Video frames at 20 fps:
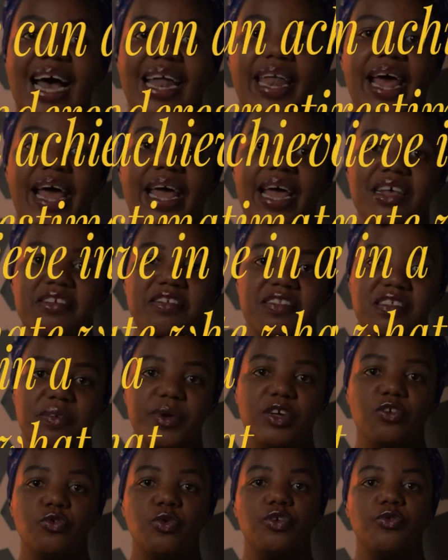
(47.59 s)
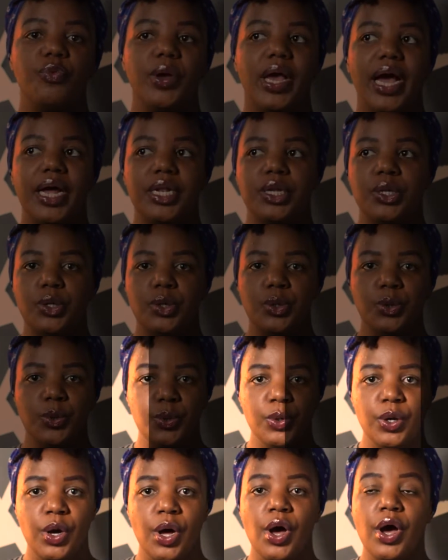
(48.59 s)
underestimate what we can
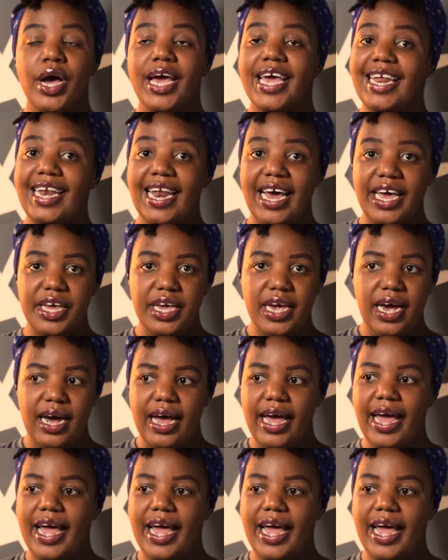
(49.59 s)
do in a year."